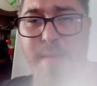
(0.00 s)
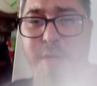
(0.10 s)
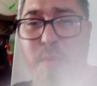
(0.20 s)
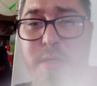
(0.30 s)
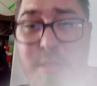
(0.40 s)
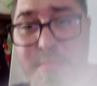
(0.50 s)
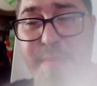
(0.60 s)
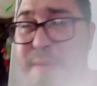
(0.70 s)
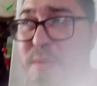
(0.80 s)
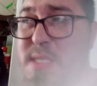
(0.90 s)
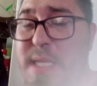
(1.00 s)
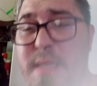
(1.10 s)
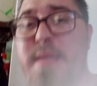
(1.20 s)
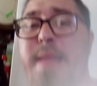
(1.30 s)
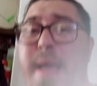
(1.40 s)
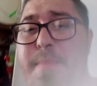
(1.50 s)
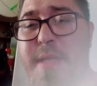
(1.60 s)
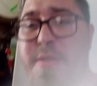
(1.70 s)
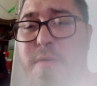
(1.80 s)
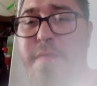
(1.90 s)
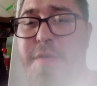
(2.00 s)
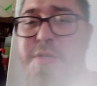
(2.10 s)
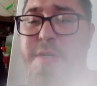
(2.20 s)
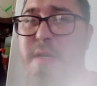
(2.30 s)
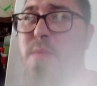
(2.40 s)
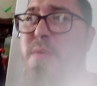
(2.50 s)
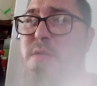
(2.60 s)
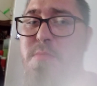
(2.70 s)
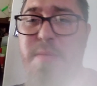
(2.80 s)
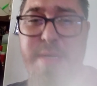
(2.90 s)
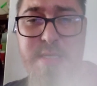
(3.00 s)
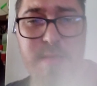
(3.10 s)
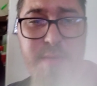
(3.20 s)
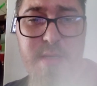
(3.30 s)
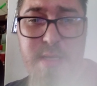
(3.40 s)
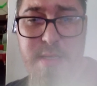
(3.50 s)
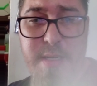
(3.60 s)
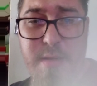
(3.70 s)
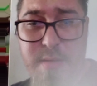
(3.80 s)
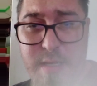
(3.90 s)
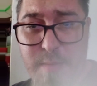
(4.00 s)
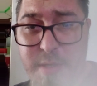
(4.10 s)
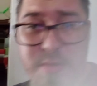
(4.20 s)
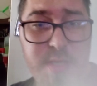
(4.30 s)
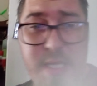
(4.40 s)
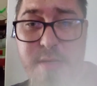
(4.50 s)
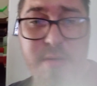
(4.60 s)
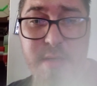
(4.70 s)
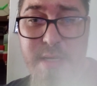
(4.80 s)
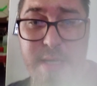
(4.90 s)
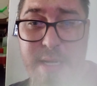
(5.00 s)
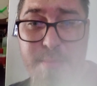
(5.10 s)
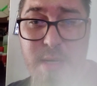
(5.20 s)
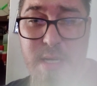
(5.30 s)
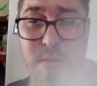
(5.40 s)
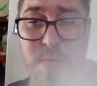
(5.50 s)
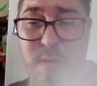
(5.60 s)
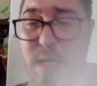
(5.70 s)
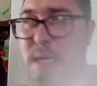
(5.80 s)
You want to mimic what's in the dam that you are fishing. You don't want to mimic something that they don't know, because then you're not going to get a bite at all.